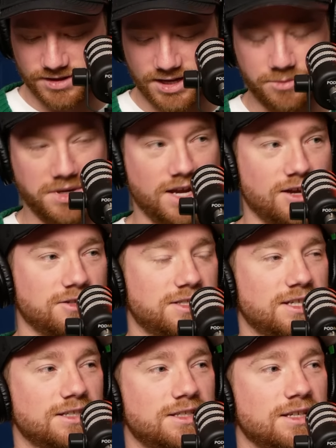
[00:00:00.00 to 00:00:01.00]
the NBA on
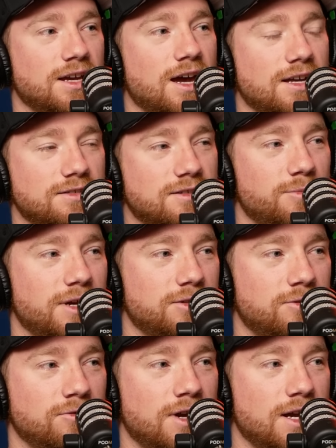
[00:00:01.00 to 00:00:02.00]
TNT guys come
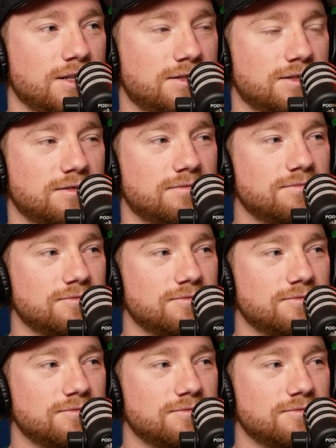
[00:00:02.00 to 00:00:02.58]
out to the race and